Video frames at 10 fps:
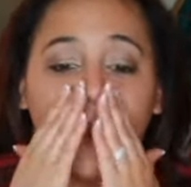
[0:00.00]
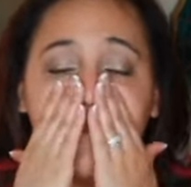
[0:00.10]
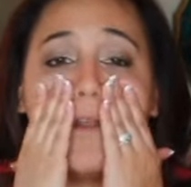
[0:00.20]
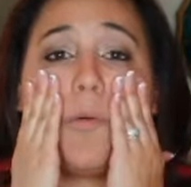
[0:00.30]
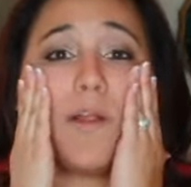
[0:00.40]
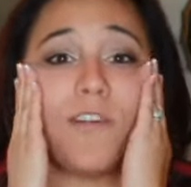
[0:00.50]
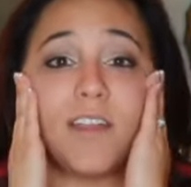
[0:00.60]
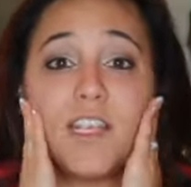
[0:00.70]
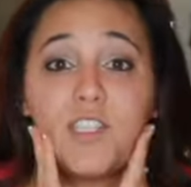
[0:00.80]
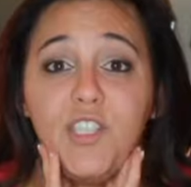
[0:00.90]
If you don't wear
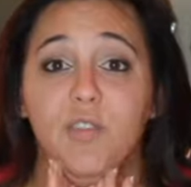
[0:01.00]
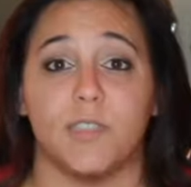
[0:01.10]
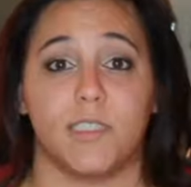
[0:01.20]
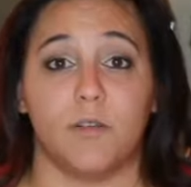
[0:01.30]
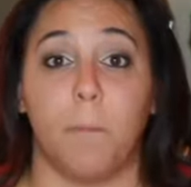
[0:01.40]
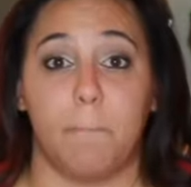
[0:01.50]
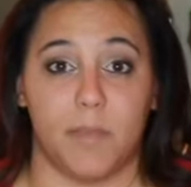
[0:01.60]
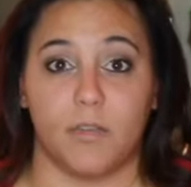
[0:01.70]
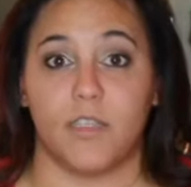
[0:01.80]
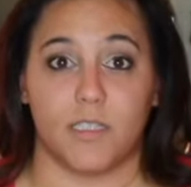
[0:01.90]
foundation, you can still
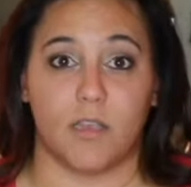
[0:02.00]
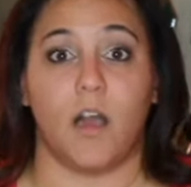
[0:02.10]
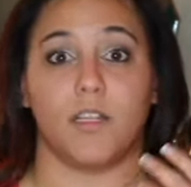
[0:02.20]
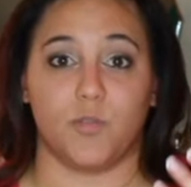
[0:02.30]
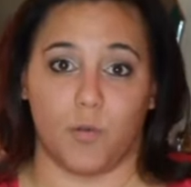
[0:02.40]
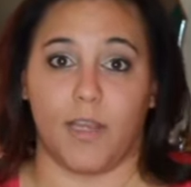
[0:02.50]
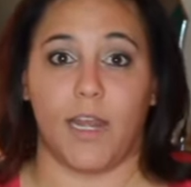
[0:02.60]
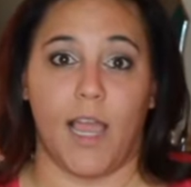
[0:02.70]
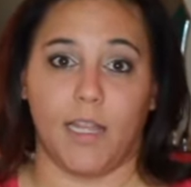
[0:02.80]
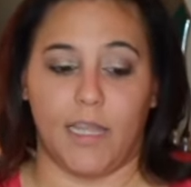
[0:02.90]
build this contouring
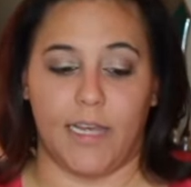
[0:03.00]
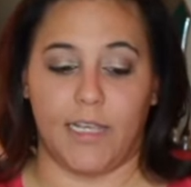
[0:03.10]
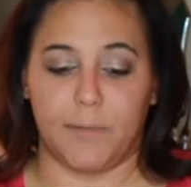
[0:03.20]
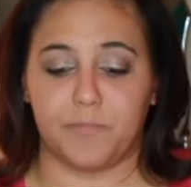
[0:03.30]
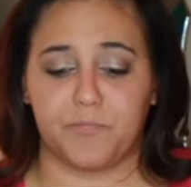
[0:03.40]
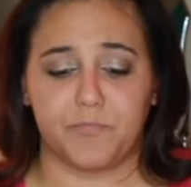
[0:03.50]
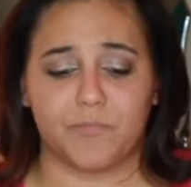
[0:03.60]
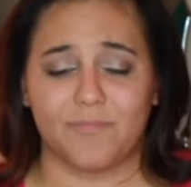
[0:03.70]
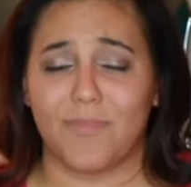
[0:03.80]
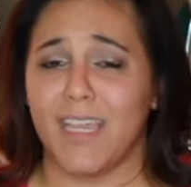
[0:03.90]
and
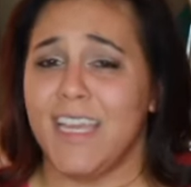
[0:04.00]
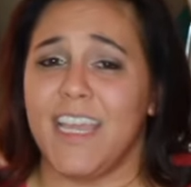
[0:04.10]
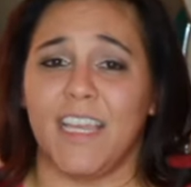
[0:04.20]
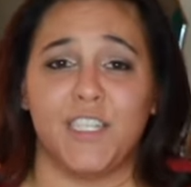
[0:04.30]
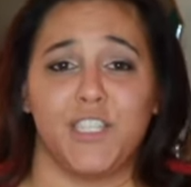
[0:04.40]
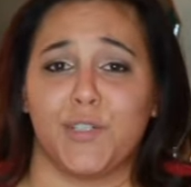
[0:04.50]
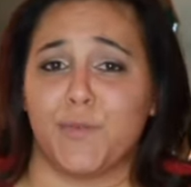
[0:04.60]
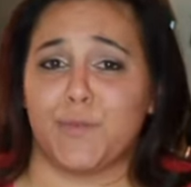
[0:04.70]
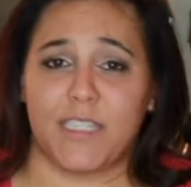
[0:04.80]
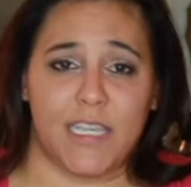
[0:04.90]
highlighting into your
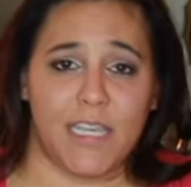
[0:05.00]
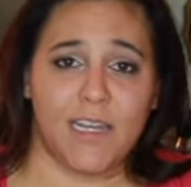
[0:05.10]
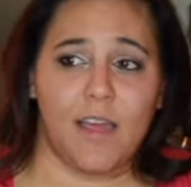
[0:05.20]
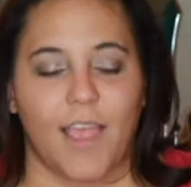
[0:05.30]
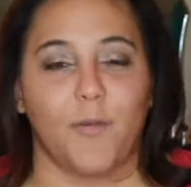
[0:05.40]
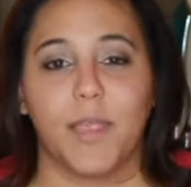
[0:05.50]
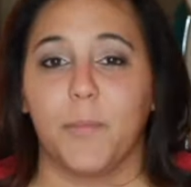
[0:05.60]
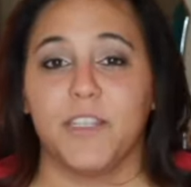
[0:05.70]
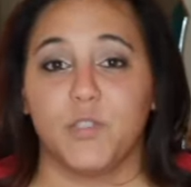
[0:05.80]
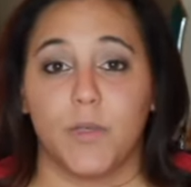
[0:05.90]
routine. I
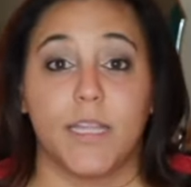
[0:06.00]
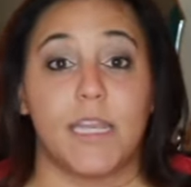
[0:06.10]
recommend doing the